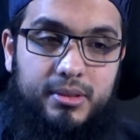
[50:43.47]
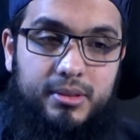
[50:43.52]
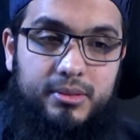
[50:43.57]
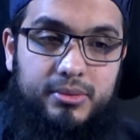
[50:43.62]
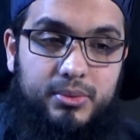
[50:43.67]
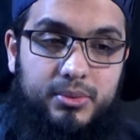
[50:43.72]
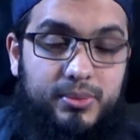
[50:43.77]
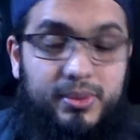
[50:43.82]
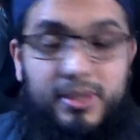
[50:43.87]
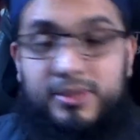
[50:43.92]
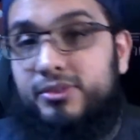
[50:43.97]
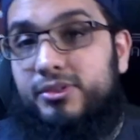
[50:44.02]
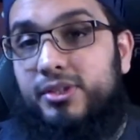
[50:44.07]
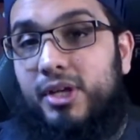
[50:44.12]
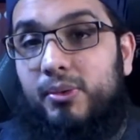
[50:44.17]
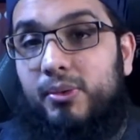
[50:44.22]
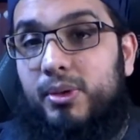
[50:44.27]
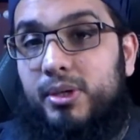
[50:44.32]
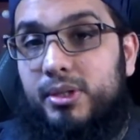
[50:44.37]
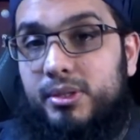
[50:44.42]
someone has a
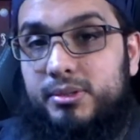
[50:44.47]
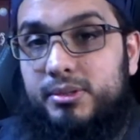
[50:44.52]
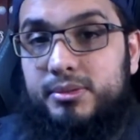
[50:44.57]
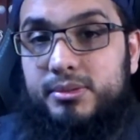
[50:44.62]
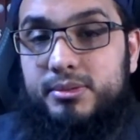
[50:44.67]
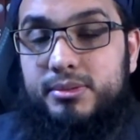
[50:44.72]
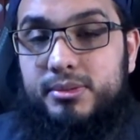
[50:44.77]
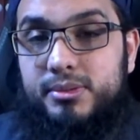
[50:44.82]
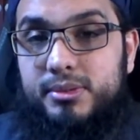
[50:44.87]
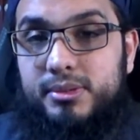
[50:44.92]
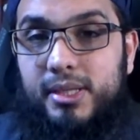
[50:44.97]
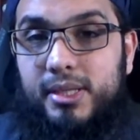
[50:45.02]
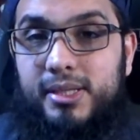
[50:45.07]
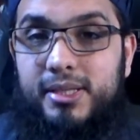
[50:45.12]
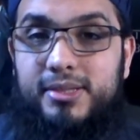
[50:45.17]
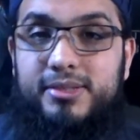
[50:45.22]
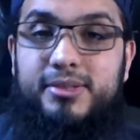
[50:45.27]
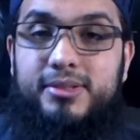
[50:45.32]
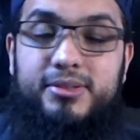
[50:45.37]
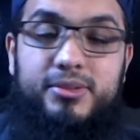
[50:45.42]
shower, right?
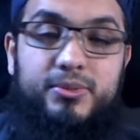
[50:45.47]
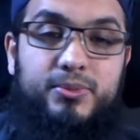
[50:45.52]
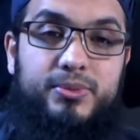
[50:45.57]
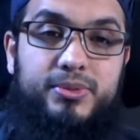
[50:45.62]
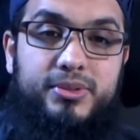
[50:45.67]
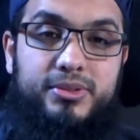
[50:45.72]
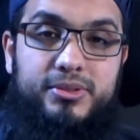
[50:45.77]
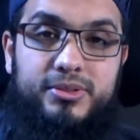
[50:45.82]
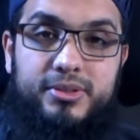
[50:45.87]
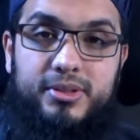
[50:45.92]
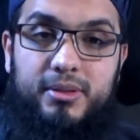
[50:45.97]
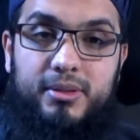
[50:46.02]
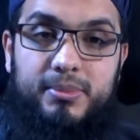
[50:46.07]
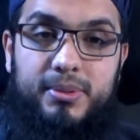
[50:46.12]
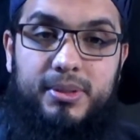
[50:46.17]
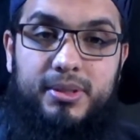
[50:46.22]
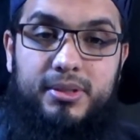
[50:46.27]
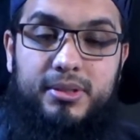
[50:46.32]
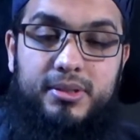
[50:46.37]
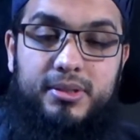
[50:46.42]
Let's say someone's in
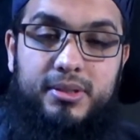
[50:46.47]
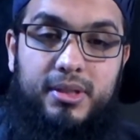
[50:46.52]
janaba,